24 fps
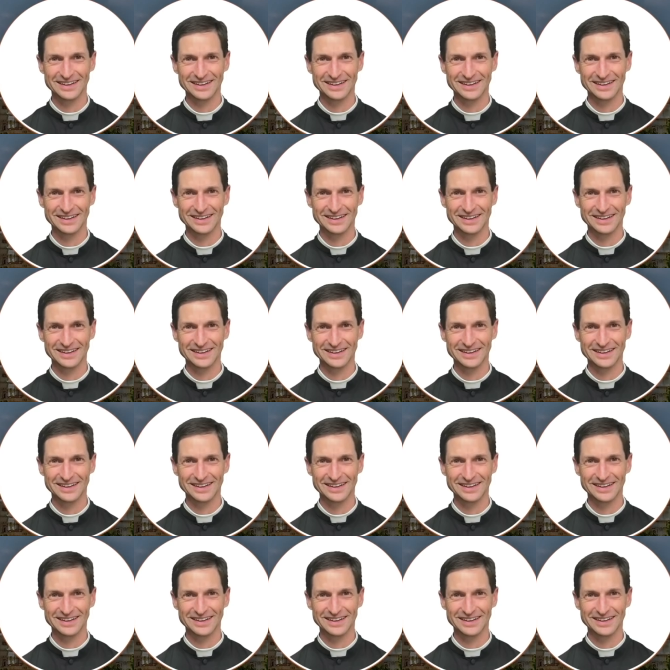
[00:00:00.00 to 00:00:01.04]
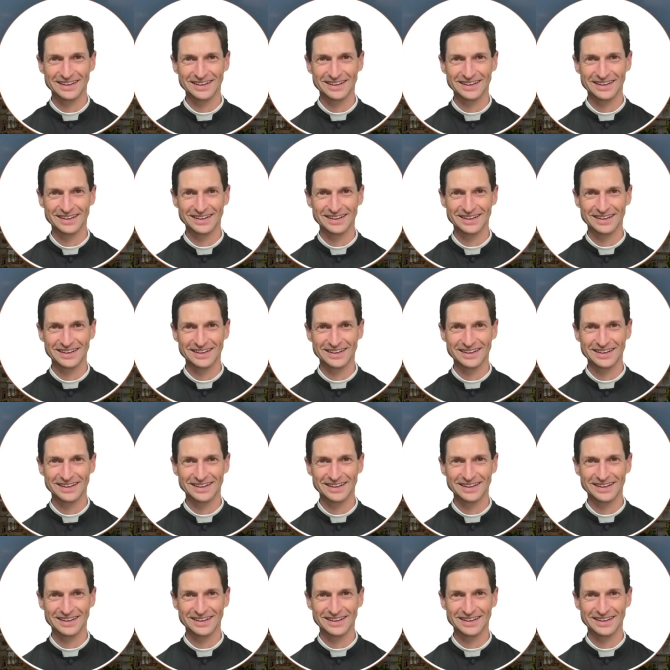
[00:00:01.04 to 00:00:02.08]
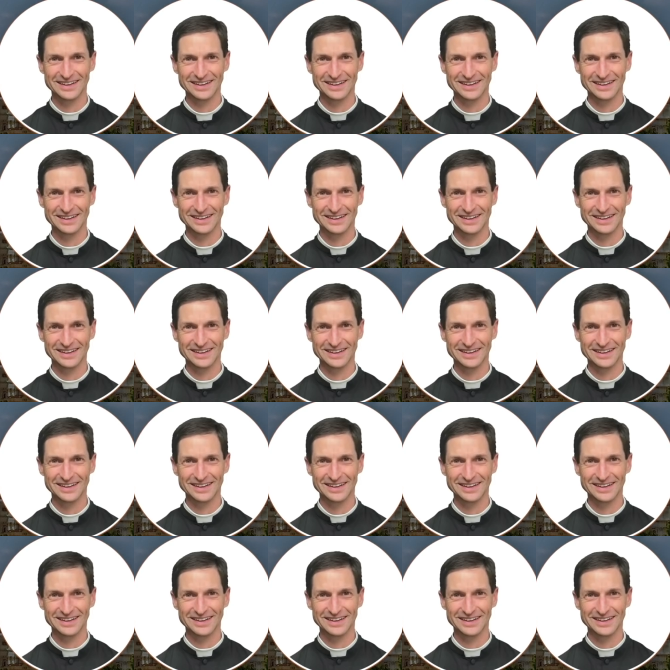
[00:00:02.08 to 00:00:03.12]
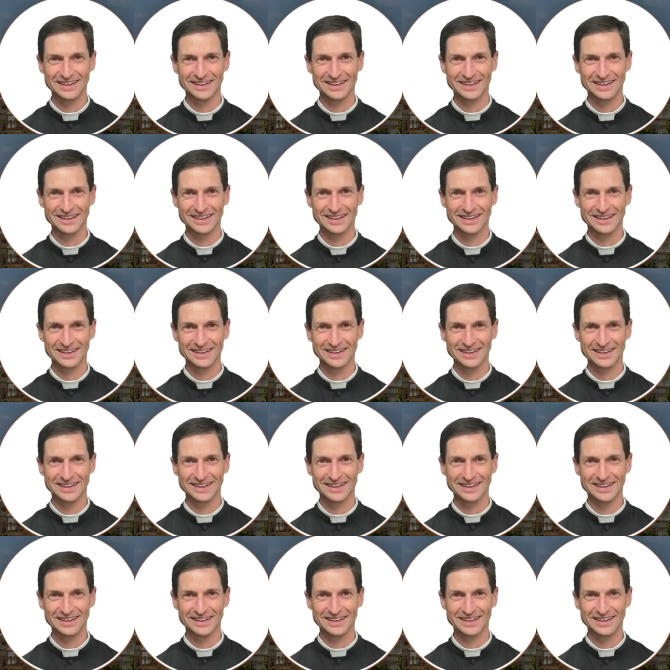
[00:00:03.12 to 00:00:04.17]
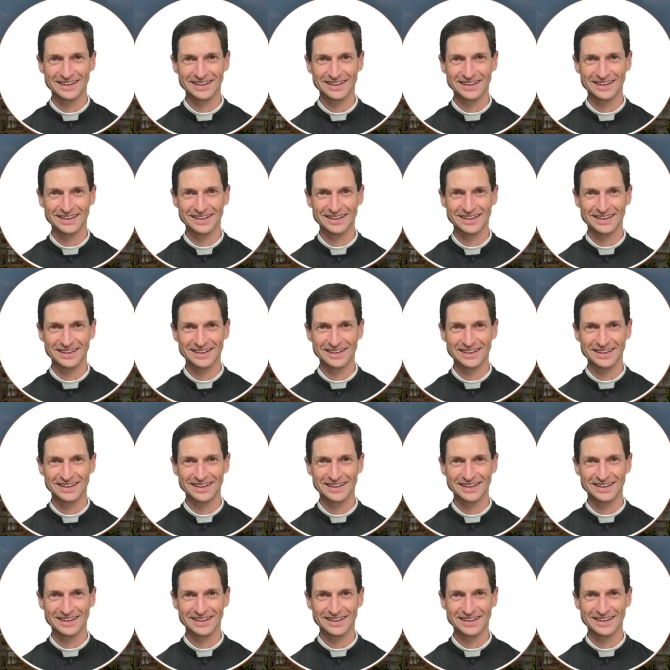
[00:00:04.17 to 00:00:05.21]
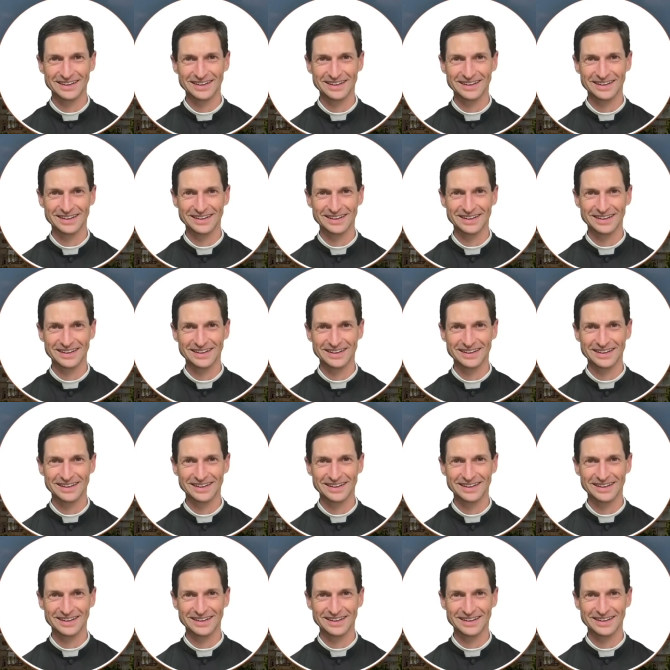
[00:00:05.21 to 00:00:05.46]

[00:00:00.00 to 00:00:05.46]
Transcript: The face doesn't move, so there is nothing to read.